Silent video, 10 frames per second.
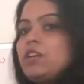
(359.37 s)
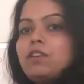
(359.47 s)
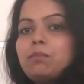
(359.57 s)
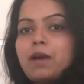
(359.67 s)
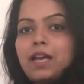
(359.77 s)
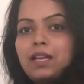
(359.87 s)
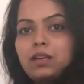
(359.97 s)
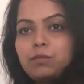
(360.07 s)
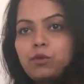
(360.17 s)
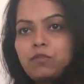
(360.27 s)
given by
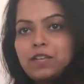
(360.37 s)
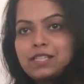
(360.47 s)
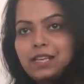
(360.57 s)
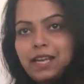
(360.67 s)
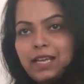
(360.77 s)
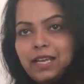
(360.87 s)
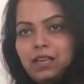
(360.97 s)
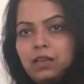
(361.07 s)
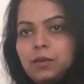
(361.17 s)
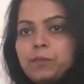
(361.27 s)
Professor
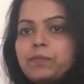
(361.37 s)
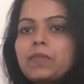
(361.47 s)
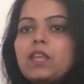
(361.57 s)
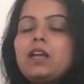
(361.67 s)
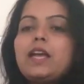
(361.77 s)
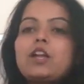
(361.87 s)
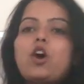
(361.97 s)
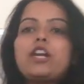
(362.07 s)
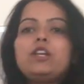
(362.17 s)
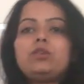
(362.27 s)
Hegel.
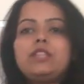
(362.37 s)
According to